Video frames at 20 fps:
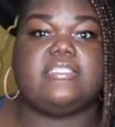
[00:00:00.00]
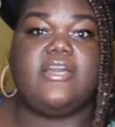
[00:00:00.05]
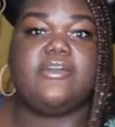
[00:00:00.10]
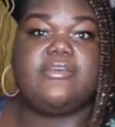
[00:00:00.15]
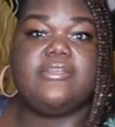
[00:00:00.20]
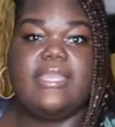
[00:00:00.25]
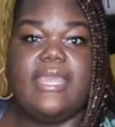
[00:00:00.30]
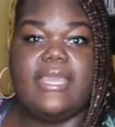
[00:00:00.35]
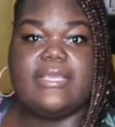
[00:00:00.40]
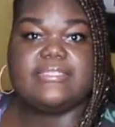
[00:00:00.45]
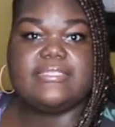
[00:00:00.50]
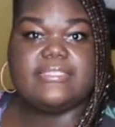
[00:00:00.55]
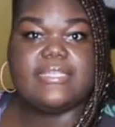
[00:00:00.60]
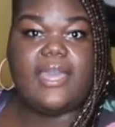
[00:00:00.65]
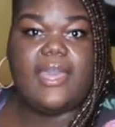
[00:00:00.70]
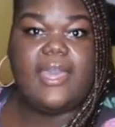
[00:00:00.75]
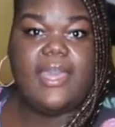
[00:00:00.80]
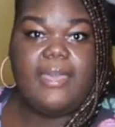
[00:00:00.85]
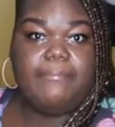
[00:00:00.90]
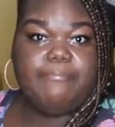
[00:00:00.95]
so next
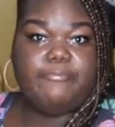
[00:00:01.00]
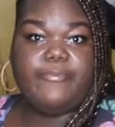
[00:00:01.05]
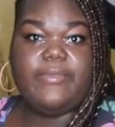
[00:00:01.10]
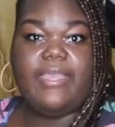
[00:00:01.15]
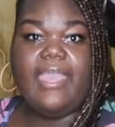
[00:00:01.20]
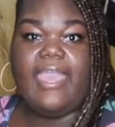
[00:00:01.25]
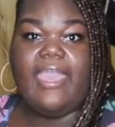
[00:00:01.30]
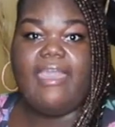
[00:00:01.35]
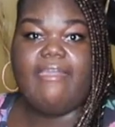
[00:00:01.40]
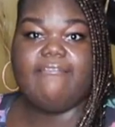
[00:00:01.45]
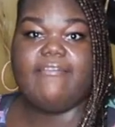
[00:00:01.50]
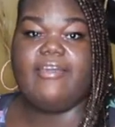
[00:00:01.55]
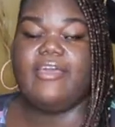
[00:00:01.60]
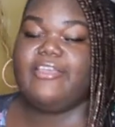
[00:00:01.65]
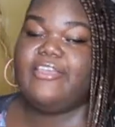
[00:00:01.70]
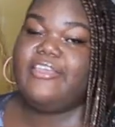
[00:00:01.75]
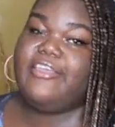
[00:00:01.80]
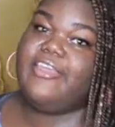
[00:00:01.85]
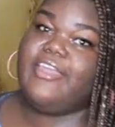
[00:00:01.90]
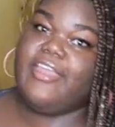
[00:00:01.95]
up we have
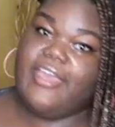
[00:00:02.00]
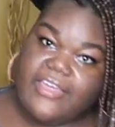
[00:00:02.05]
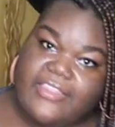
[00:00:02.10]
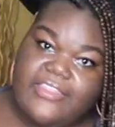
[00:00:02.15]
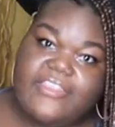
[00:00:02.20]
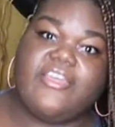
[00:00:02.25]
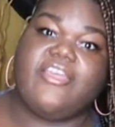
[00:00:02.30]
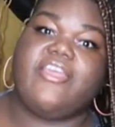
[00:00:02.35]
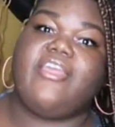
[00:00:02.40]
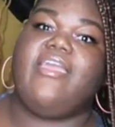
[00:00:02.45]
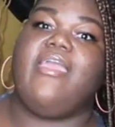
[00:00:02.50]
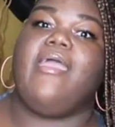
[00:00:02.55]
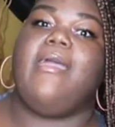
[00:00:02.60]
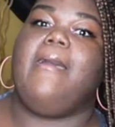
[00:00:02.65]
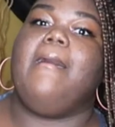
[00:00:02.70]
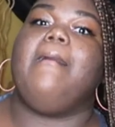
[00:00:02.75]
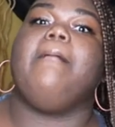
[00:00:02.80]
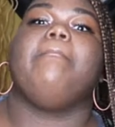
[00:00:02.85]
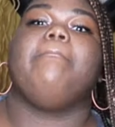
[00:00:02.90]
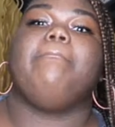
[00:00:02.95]
another
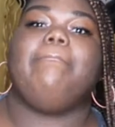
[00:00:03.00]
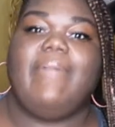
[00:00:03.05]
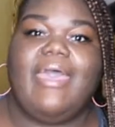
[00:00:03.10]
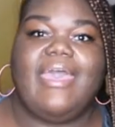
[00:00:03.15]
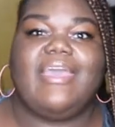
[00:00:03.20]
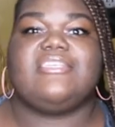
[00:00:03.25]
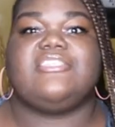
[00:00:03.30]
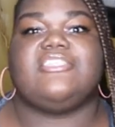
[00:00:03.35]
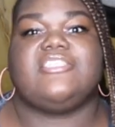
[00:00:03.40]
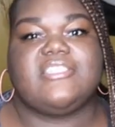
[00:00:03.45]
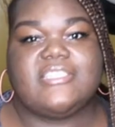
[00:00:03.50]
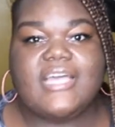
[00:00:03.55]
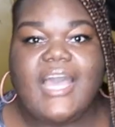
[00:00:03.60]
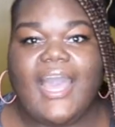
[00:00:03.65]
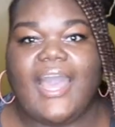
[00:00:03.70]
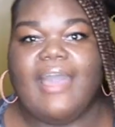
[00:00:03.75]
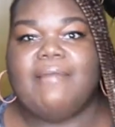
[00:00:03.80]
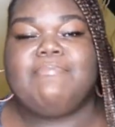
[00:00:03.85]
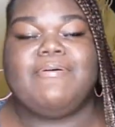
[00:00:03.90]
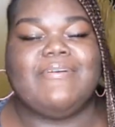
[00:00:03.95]
mesh
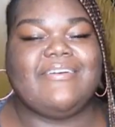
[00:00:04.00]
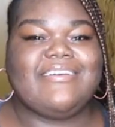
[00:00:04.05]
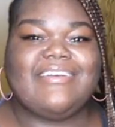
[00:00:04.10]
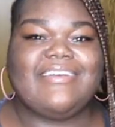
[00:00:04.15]
top.